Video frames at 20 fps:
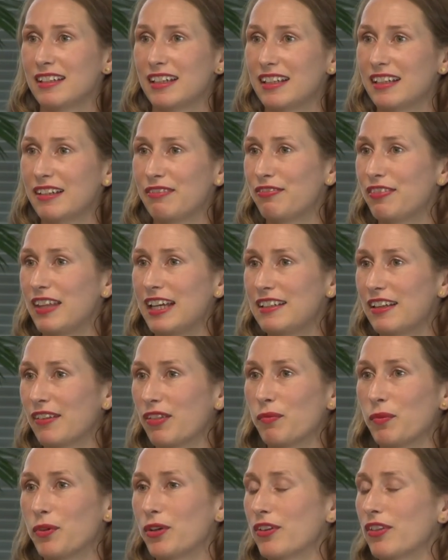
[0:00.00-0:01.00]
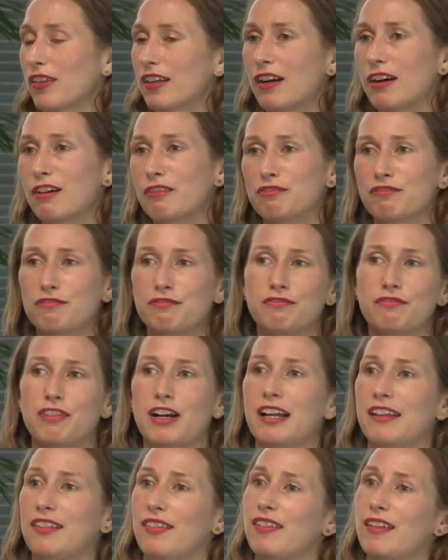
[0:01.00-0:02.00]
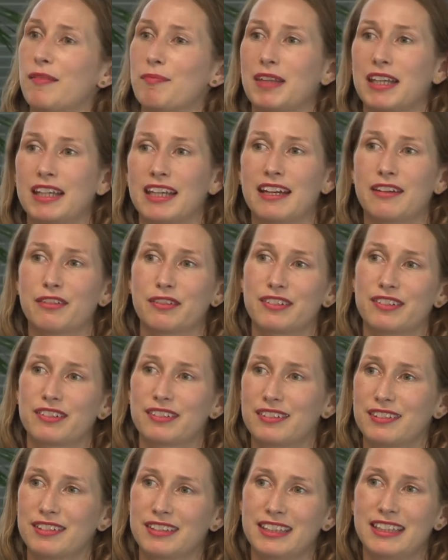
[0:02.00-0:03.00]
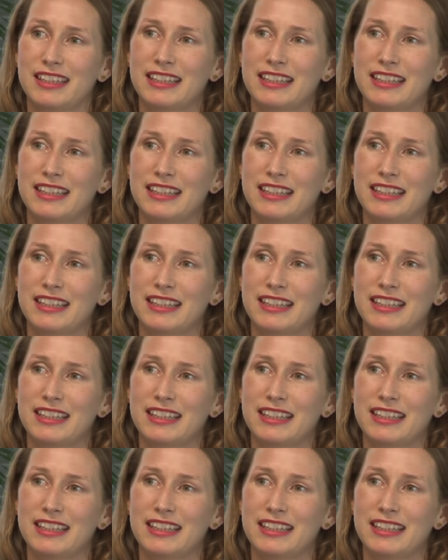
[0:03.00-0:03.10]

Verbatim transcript: And if that doesn't work, then I'll find something else